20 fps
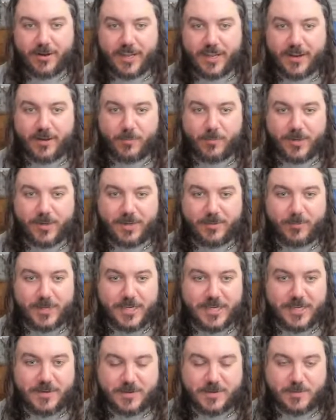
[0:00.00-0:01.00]
Hang on. We
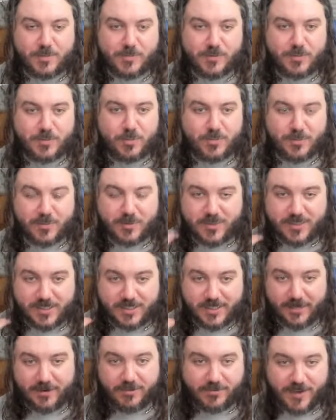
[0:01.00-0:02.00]
need to
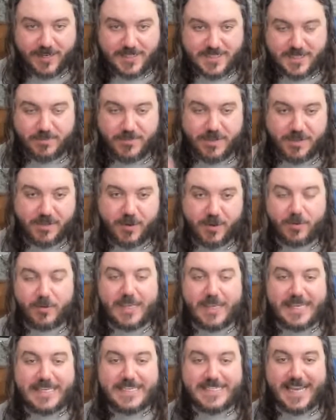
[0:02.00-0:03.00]
clarify something, though.
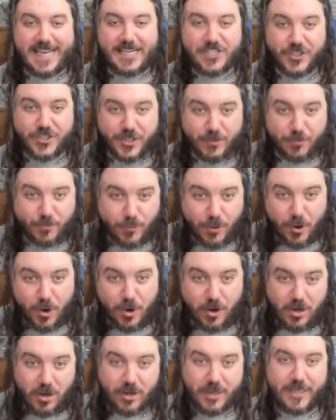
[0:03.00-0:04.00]
He is actually
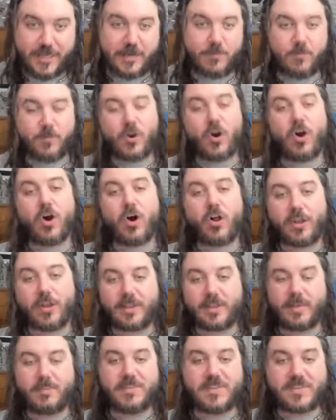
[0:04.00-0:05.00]
wrong in
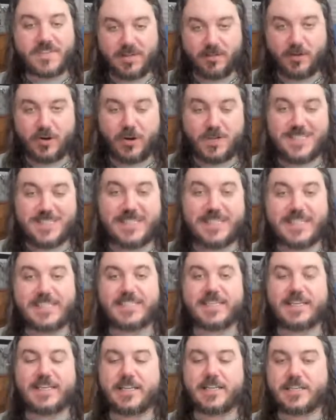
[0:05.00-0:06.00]
calling them the civil guards. This
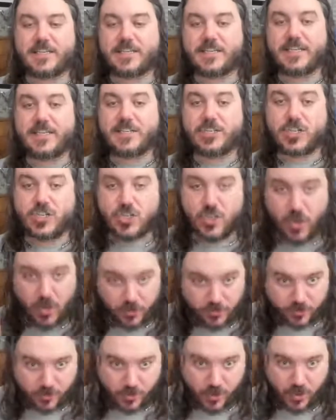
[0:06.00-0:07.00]
is the
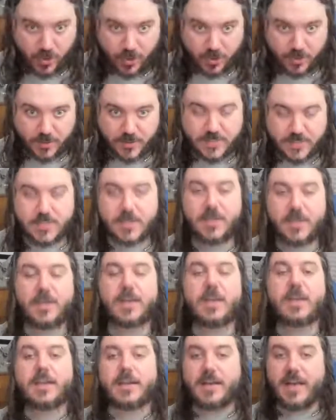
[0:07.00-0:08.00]
assault guards,
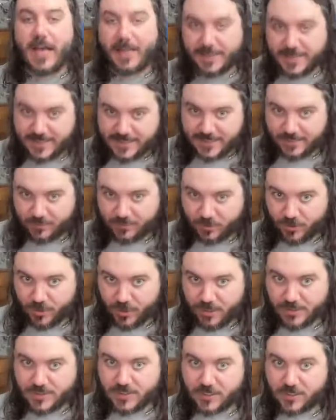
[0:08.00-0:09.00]
not the civil
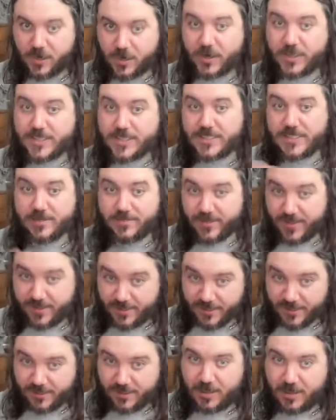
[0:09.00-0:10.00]
guards. The Guardia
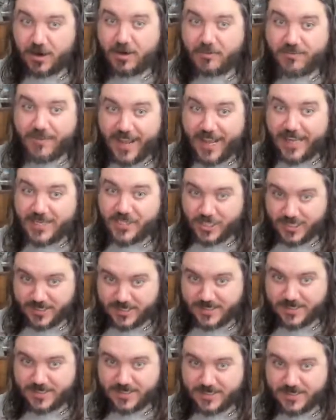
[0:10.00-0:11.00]
Civil are
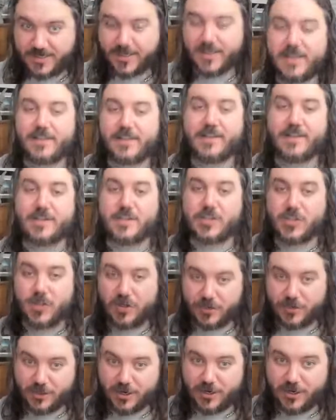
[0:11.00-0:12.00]
fascists. The assault
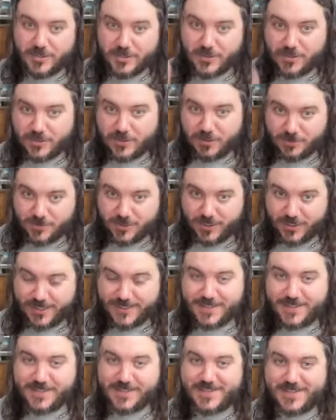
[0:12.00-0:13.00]
guards are
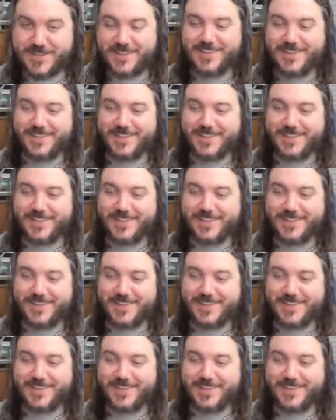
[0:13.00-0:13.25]
socialists.